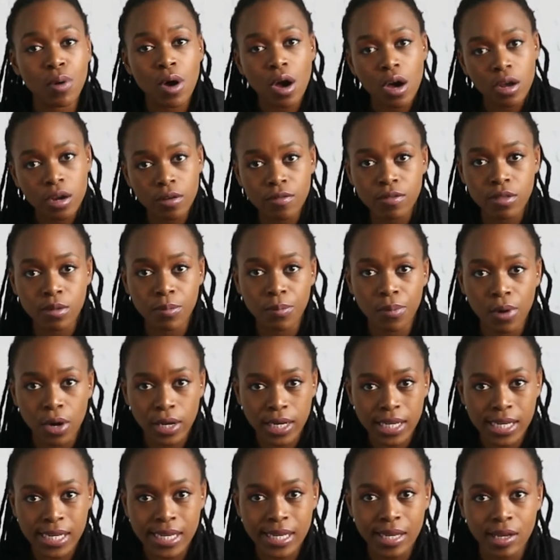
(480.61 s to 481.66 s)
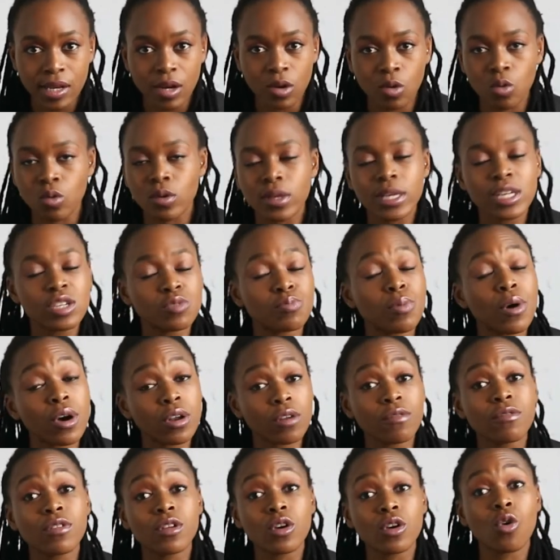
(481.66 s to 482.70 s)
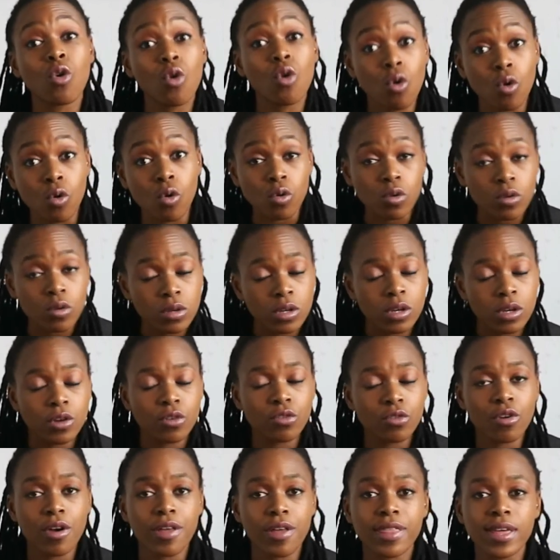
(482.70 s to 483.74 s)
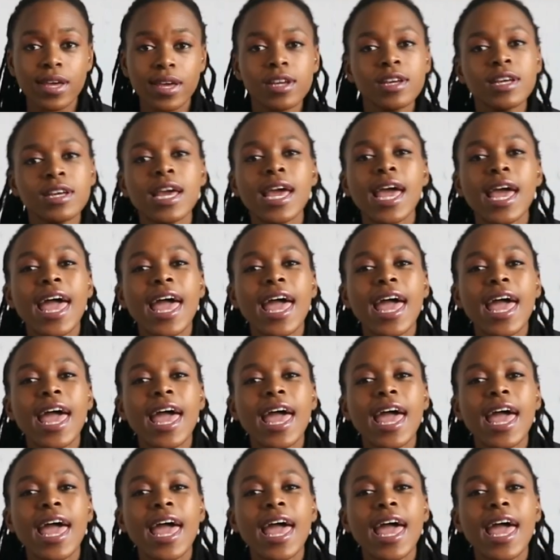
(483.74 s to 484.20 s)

part of the body, or each part of the core rather,